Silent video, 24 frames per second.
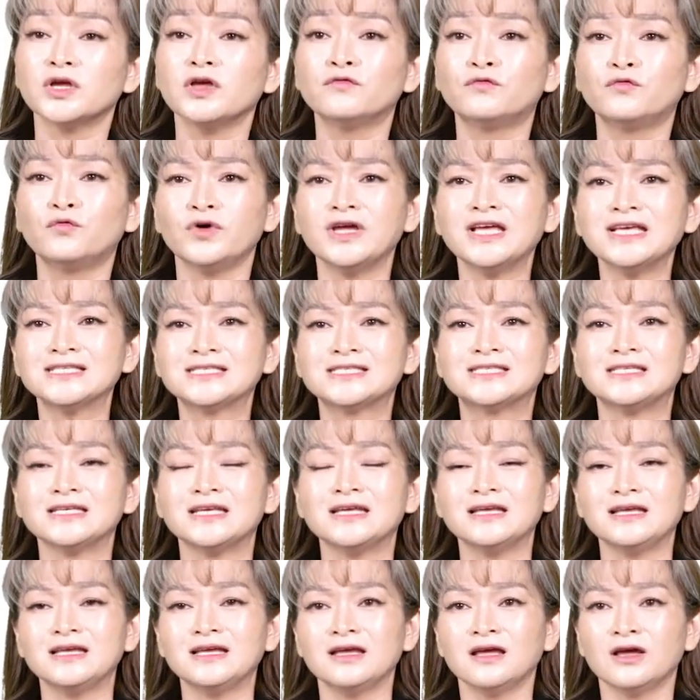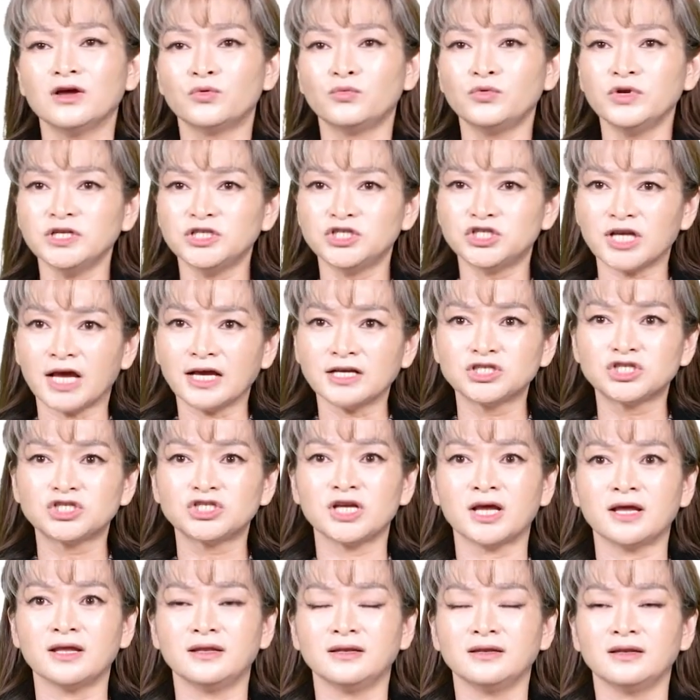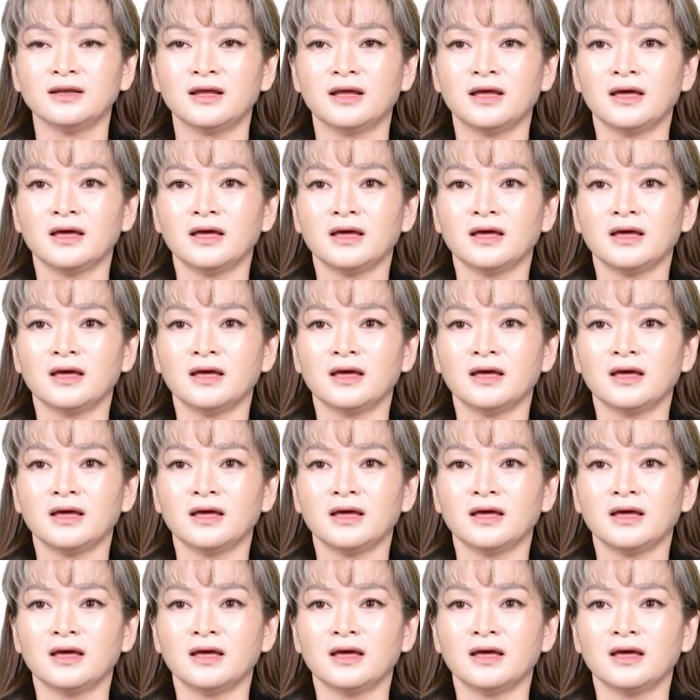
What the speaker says: if we see rejection